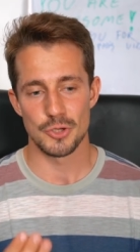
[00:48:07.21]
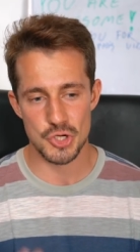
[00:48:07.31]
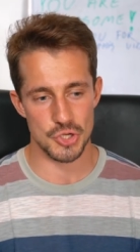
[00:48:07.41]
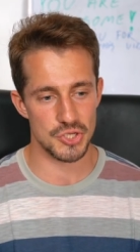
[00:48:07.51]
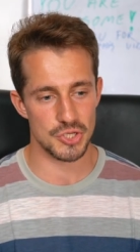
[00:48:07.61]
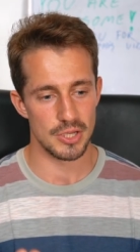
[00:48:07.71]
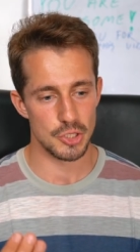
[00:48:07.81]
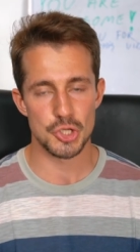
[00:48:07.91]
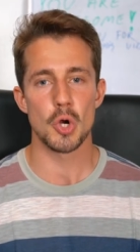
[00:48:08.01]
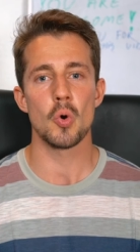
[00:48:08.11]
Just
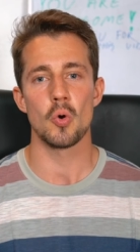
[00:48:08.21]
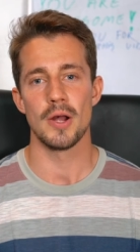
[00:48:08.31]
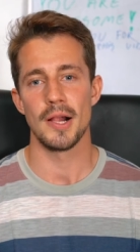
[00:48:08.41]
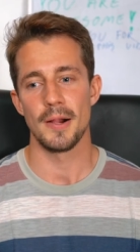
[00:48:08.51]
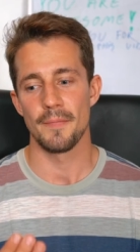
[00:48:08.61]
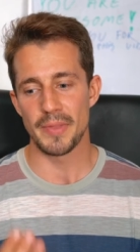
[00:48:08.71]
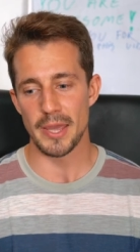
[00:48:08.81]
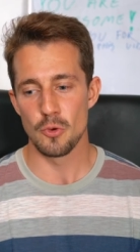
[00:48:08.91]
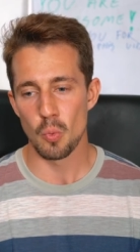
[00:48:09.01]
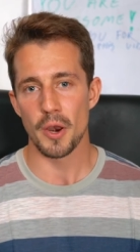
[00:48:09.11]
show
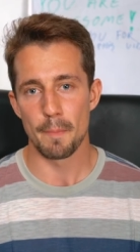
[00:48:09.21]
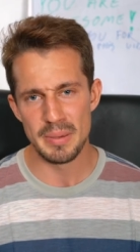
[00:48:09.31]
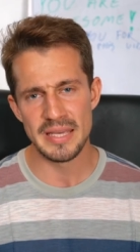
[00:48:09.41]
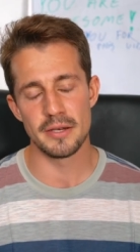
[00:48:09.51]
that you want to be